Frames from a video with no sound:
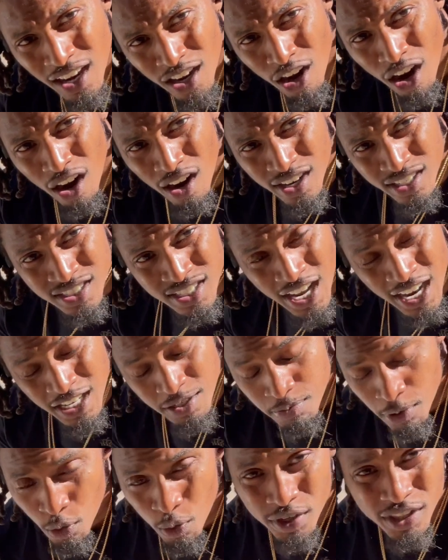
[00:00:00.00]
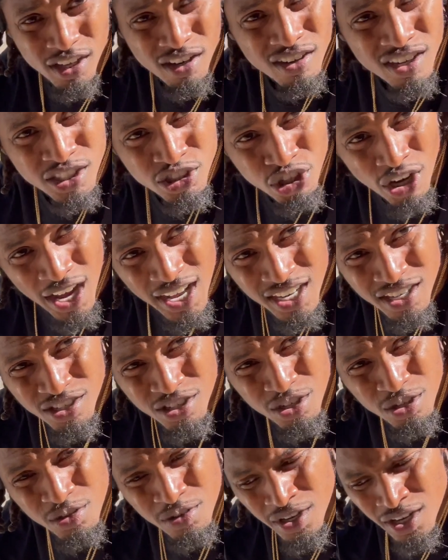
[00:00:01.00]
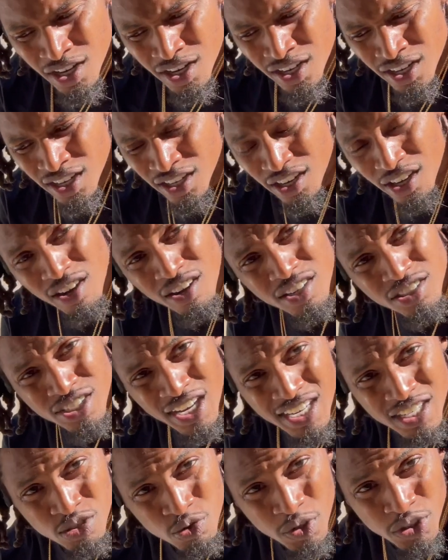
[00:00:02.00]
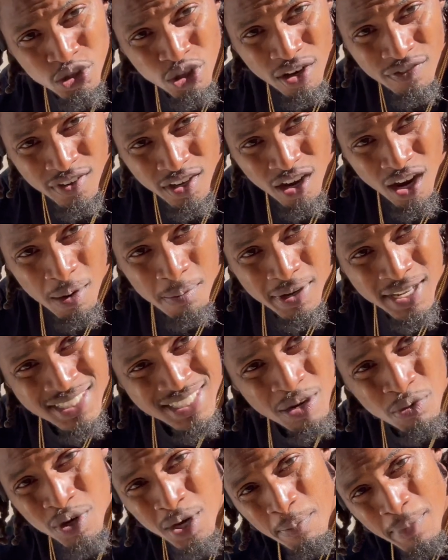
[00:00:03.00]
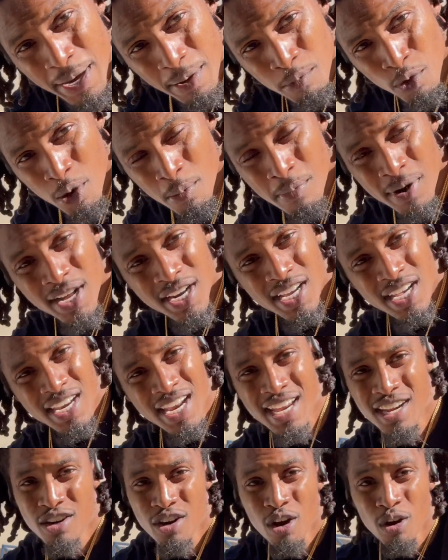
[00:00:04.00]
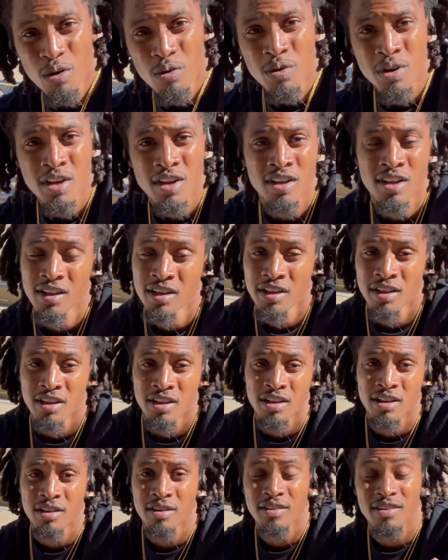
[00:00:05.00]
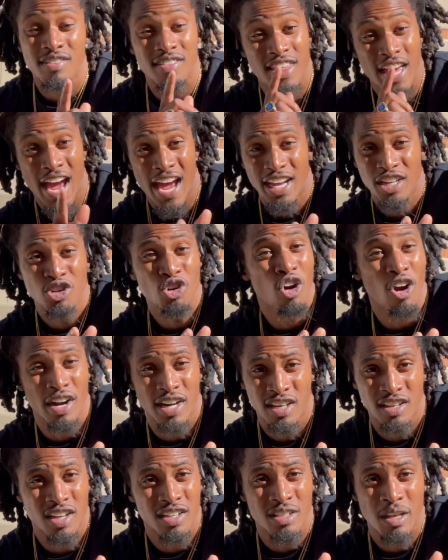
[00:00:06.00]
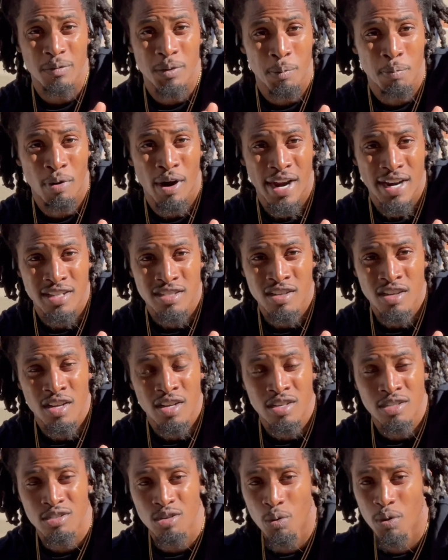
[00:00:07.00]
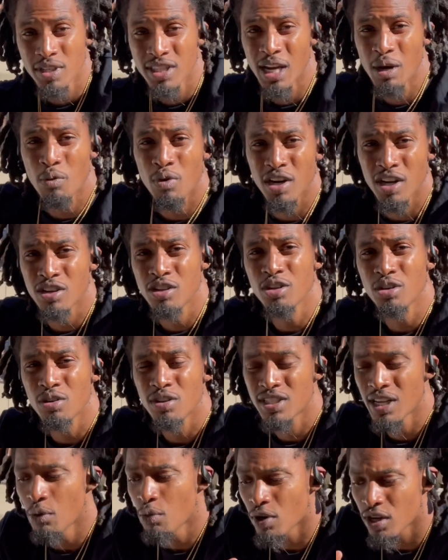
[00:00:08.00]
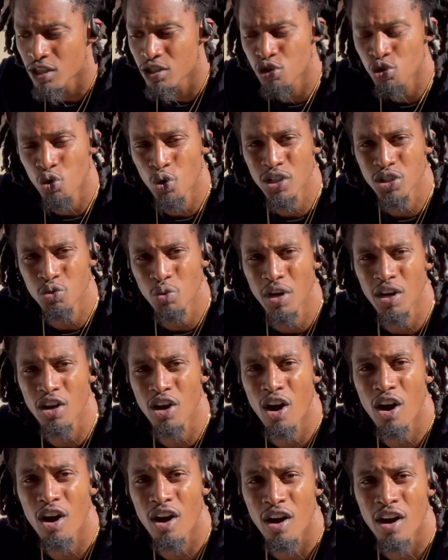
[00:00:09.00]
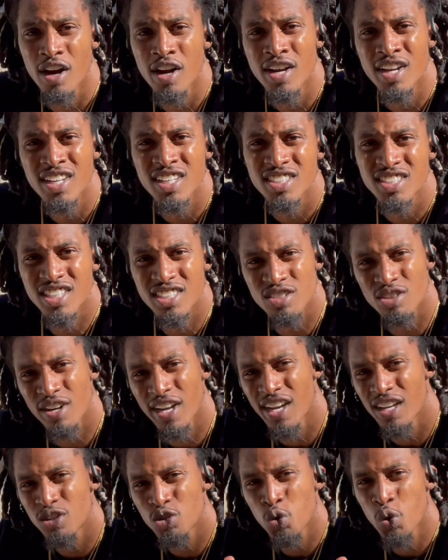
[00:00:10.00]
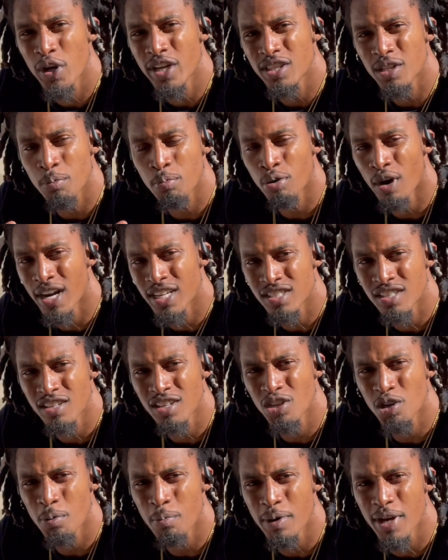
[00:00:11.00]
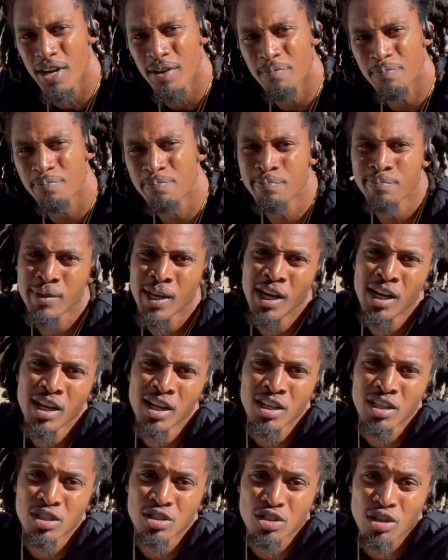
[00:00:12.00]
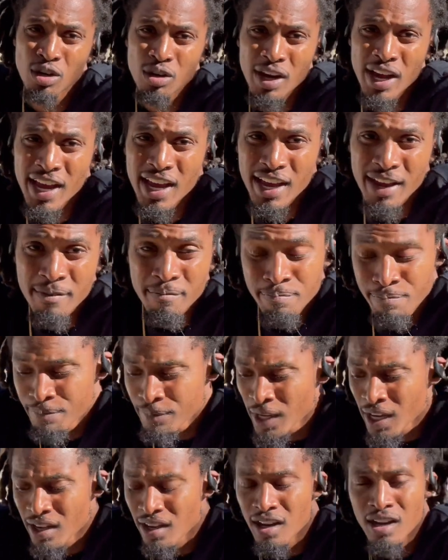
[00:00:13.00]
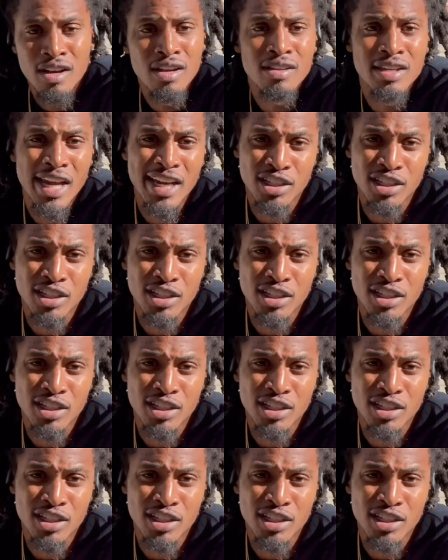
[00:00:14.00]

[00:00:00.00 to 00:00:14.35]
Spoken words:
car is nice, but what they're gonna try to do, they're gonna try to switch you off a car because they wanna make more money and they know that you already looked up the price. So what they wanna do is they wanna switch you a car just so they can tweak the price a little bit. So hey, they